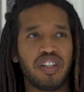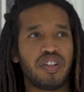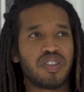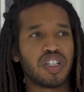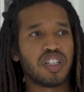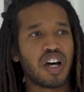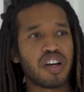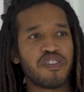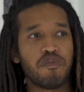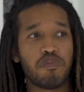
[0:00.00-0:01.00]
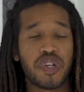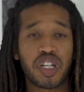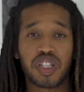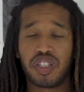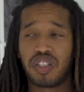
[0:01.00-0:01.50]
There's a lot of
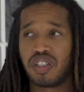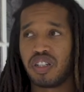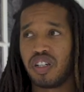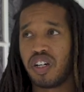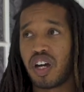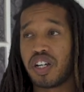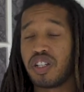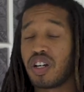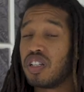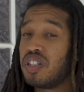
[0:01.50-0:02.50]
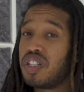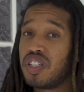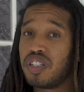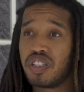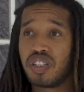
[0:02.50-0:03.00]
mixed
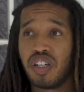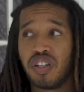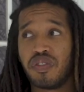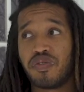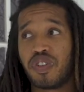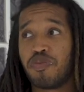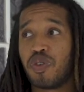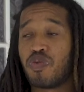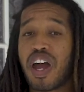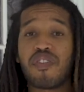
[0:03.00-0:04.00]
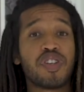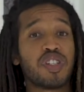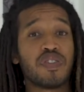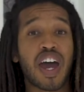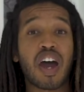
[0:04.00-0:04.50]
ideologies, from the ravages
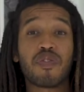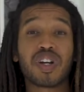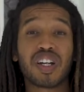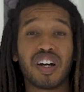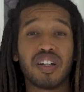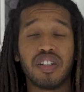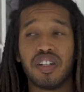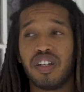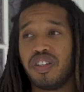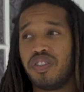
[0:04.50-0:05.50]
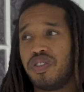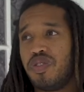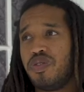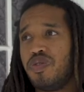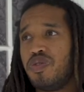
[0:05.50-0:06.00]
of Africa
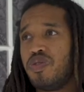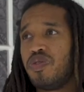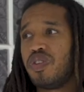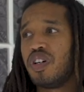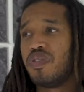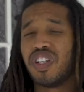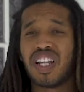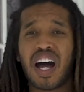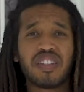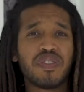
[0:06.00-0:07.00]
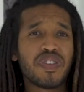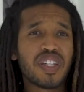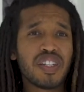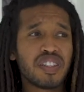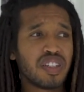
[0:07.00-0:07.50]
to
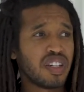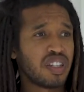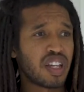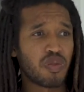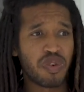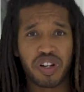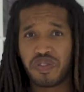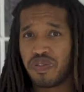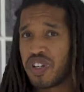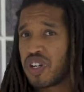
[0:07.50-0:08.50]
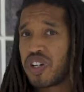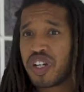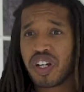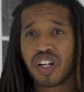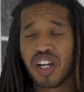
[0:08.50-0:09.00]
philosophies that we're
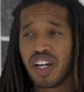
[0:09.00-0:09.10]
inferior,